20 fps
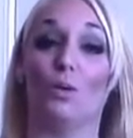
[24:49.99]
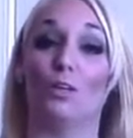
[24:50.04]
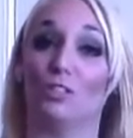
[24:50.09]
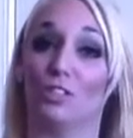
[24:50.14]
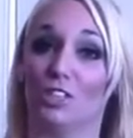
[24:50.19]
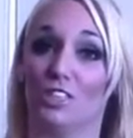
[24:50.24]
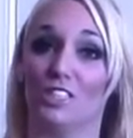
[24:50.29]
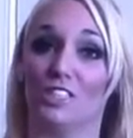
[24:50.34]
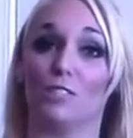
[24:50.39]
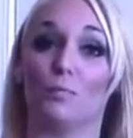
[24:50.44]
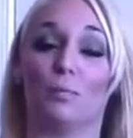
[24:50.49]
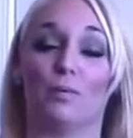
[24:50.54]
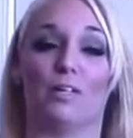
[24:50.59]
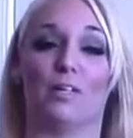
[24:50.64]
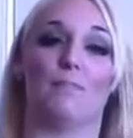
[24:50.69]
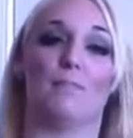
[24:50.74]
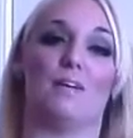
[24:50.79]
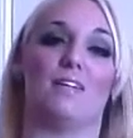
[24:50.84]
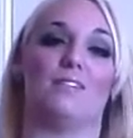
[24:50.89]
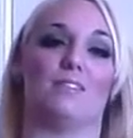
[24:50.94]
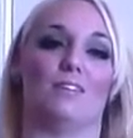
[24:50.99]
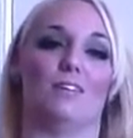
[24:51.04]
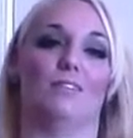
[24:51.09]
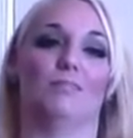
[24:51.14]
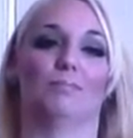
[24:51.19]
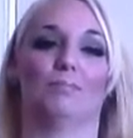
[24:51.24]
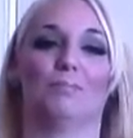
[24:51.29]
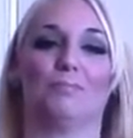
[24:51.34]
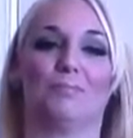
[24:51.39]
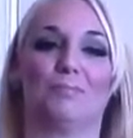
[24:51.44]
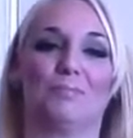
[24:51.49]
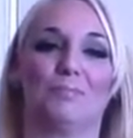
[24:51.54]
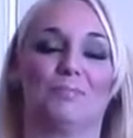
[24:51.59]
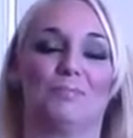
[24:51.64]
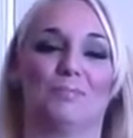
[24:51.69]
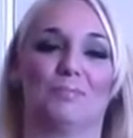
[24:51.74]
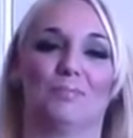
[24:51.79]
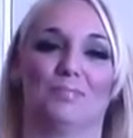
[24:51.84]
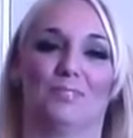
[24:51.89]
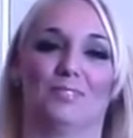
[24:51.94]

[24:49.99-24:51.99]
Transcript: Not often that I'm allowed around girls.